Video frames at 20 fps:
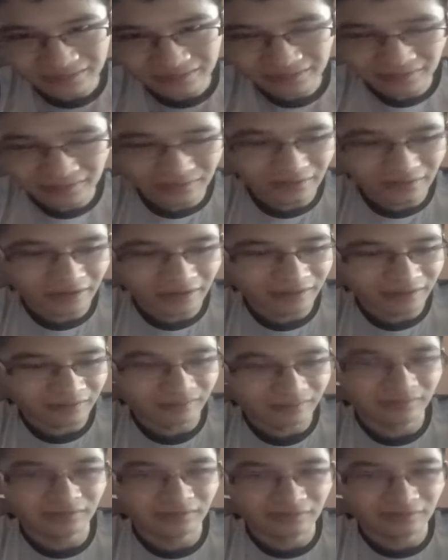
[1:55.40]

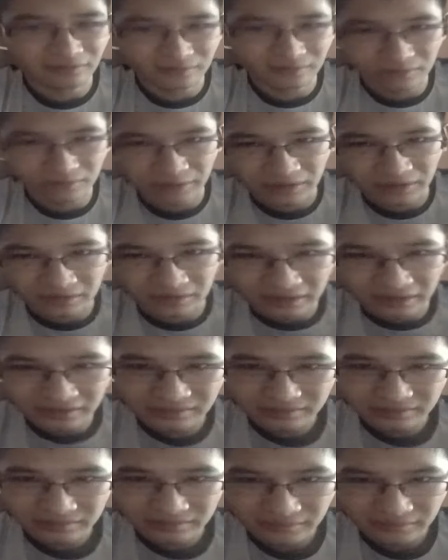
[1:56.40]
than doing like
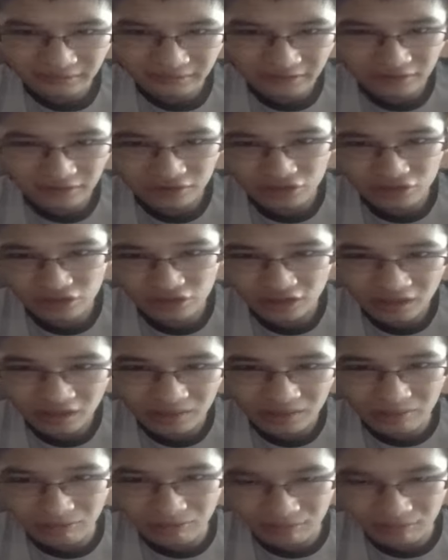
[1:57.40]
a
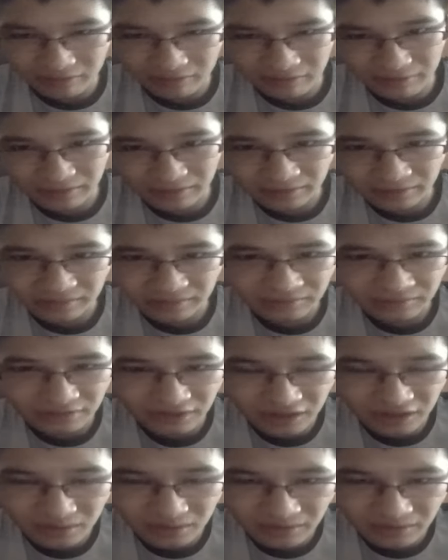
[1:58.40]
job, like any other
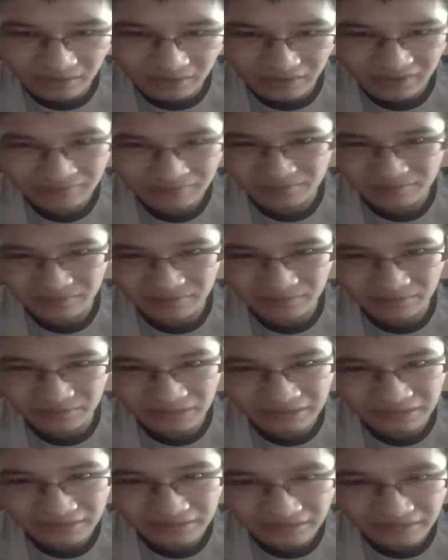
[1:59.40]
job, because I don't want to
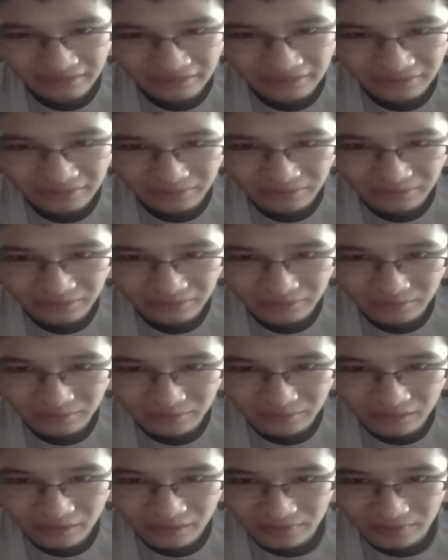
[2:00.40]
be like some stupid
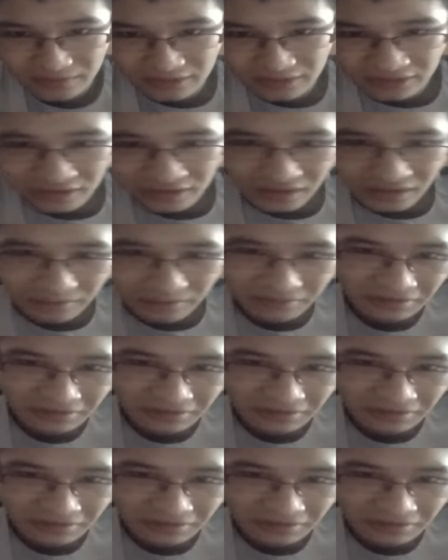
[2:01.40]
office job